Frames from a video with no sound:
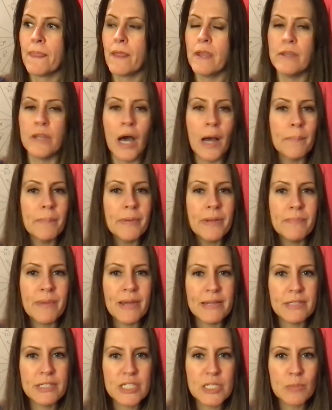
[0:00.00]
not be
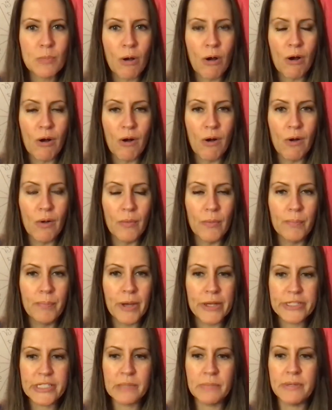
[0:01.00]
made small,
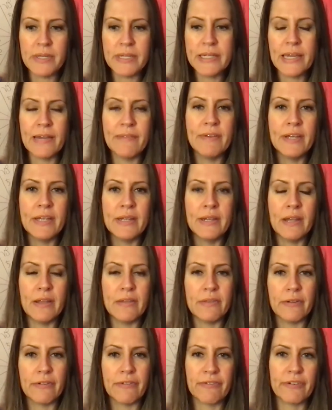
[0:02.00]
but to be given
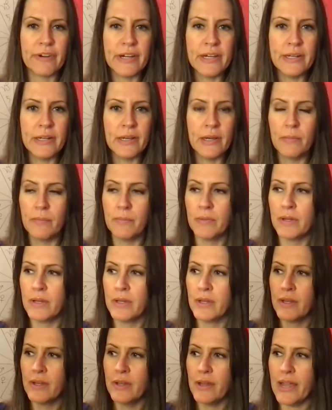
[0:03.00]
the freedom
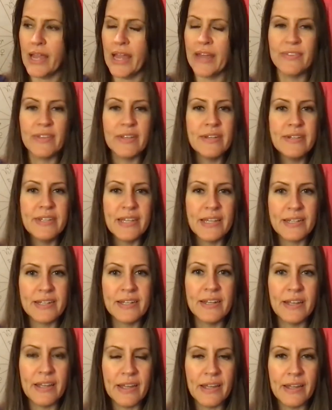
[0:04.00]
and the
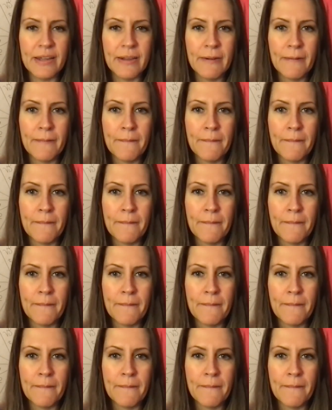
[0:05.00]
dignity